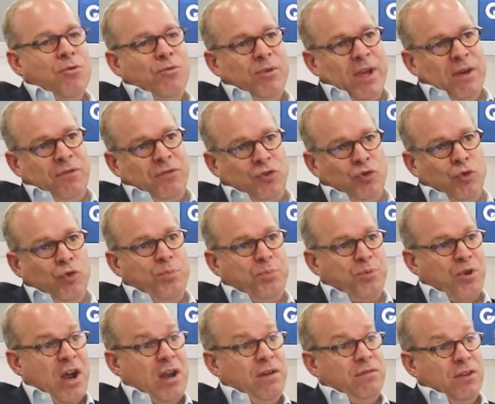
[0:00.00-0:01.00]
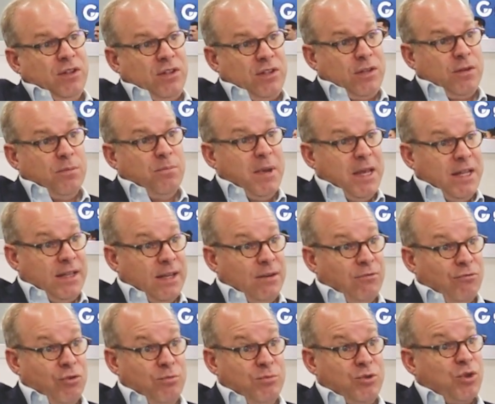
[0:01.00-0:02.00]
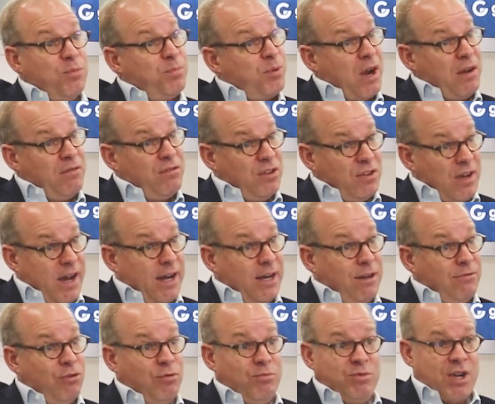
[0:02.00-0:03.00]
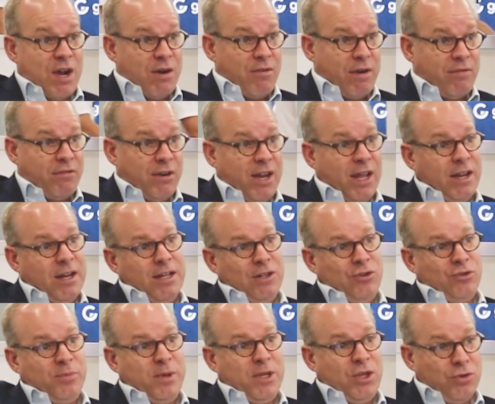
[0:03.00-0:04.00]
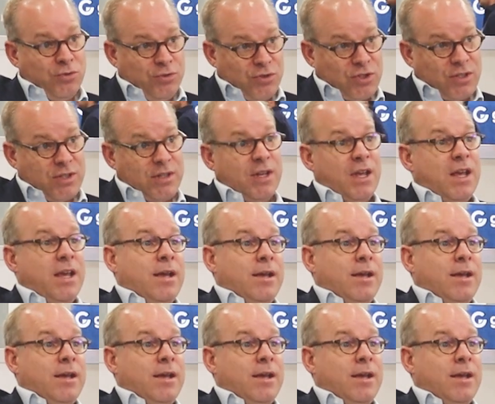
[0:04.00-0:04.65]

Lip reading: We have 2 private meeting rooms or private dining rooms, however they need to be used,